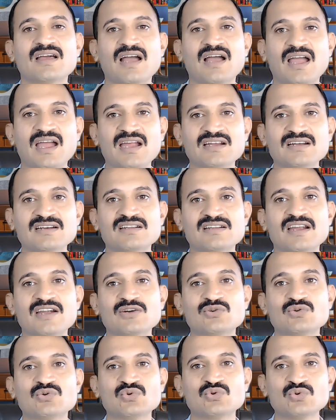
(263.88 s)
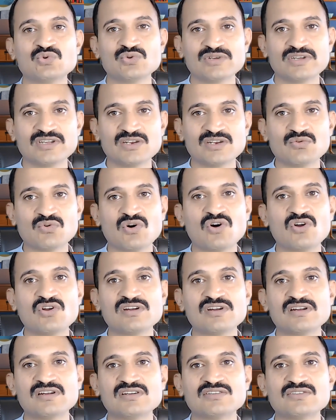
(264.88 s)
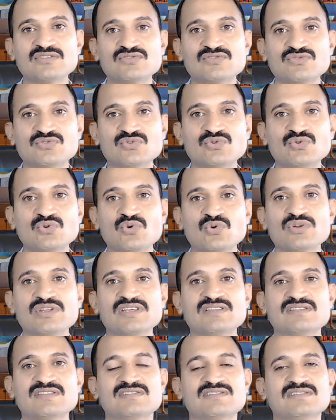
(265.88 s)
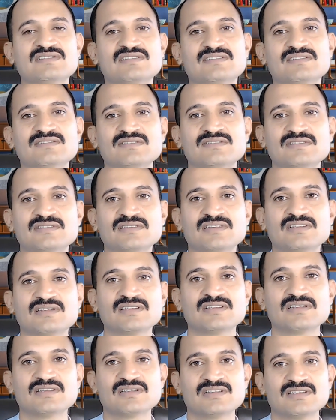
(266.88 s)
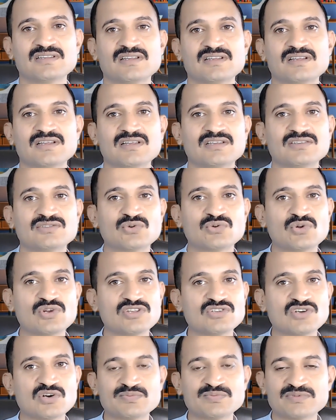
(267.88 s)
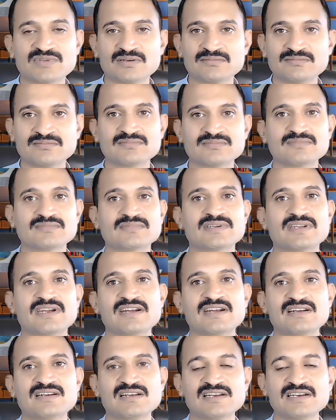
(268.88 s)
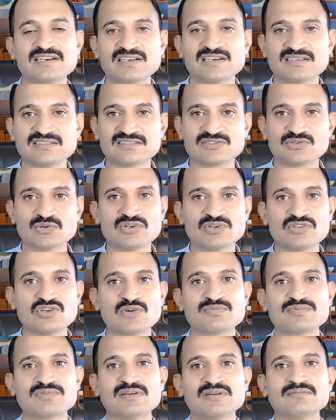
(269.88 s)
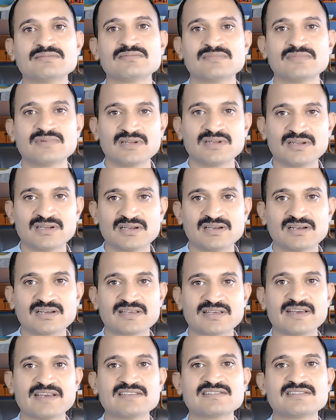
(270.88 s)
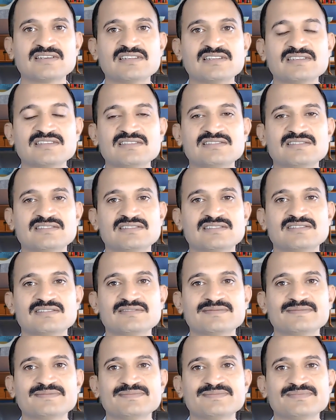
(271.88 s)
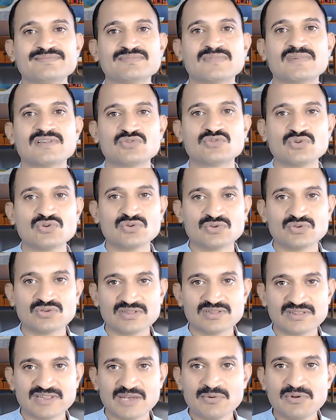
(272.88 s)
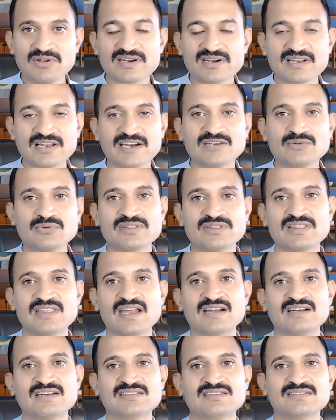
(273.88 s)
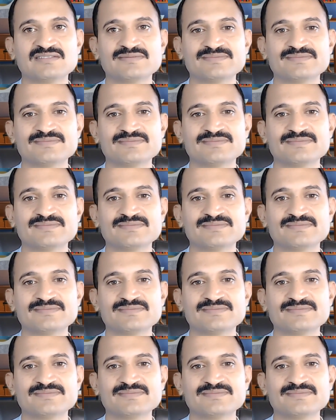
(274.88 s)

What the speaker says: and try to involve stories of some great leaders, stories of some case studies. So they will relate with that.